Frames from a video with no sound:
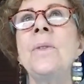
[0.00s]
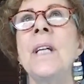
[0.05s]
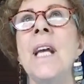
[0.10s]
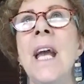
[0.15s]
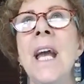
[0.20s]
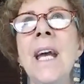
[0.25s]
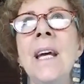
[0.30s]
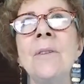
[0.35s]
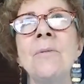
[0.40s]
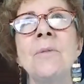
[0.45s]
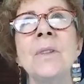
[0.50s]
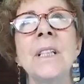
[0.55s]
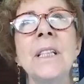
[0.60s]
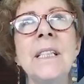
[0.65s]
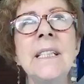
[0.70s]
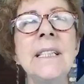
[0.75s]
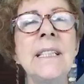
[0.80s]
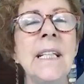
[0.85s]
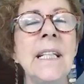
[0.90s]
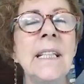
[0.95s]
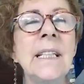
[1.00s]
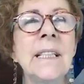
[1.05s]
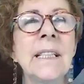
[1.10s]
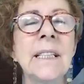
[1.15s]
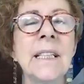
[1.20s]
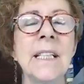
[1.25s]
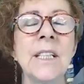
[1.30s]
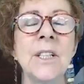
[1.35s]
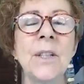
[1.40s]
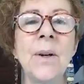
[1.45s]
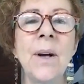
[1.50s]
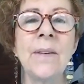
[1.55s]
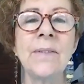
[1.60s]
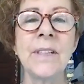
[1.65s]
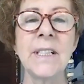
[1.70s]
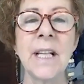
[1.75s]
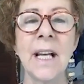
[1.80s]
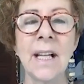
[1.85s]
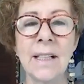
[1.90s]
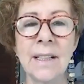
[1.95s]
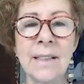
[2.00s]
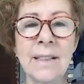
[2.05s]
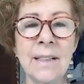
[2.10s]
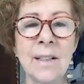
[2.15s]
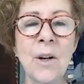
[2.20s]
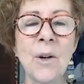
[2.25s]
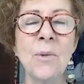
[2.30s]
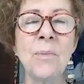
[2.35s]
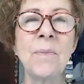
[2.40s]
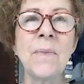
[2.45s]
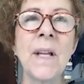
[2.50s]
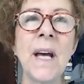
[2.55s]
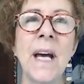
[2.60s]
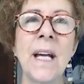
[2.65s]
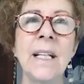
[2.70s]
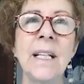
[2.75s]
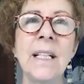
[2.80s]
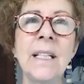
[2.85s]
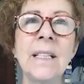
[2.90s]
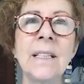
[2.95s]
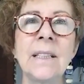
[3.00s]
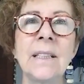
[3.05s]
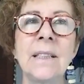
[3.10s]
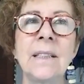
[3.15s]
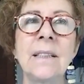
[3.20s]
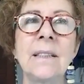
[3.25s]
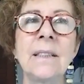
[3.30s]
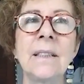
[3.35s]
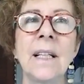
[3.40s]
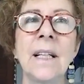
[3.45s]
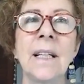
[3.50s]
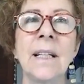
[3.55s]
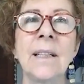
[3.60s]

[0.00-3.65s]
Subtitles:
can't really see it unless you have a telescope that is